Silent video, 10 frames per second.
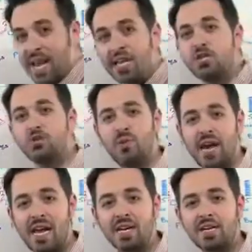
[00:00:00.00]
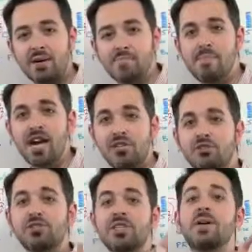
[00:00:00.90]
PageRank
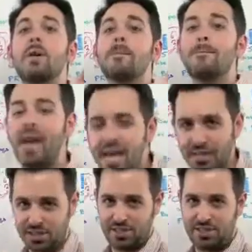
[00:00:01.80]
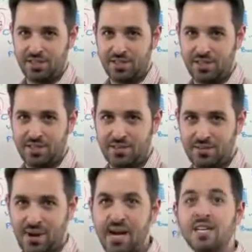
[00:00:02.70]
measures pages,
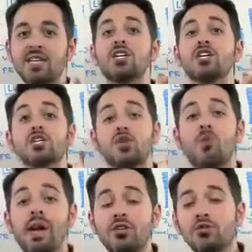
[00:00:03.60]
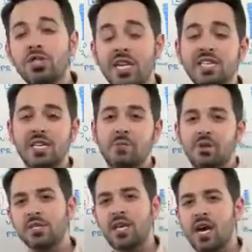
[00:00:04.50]
right? So when you see
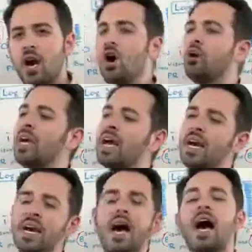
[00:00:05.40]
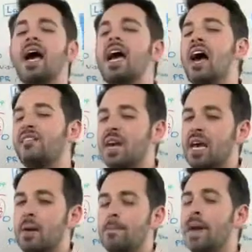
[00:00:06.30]
someone say, oh, yeah, I have
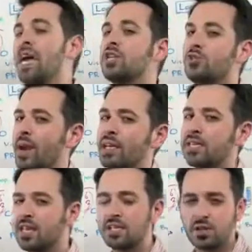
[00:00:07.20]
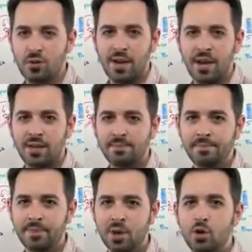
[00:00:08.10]
a PageRank 6
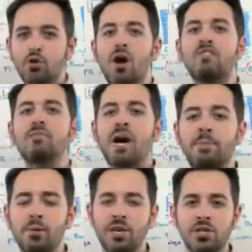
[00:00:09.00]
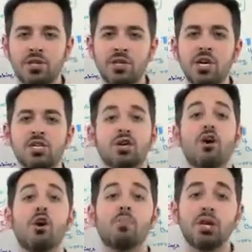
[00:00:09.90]
domain, you have my permission to
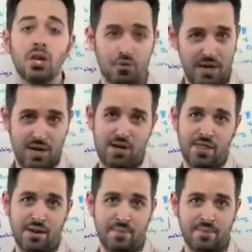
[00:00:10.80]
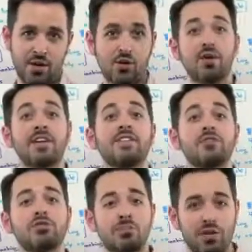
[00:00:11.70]
call baloney on them. You can
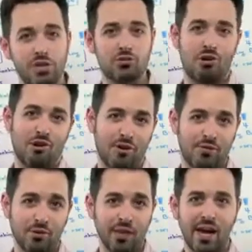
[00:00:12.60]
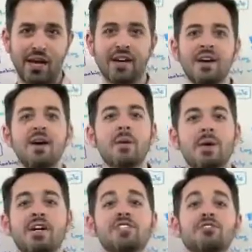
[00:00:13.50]
even use something stronger if you would like.
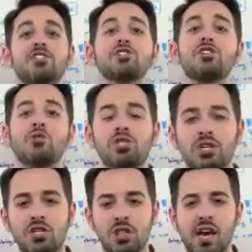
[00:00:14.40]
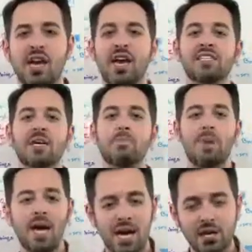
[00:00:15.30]
Because there is no such thing as
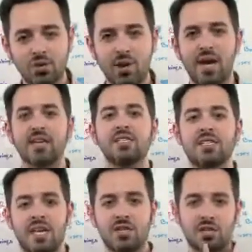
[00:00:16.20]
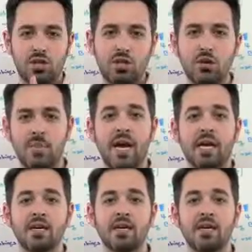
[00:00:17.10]
a PageRank 6
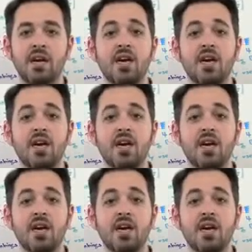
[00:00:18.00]
domain.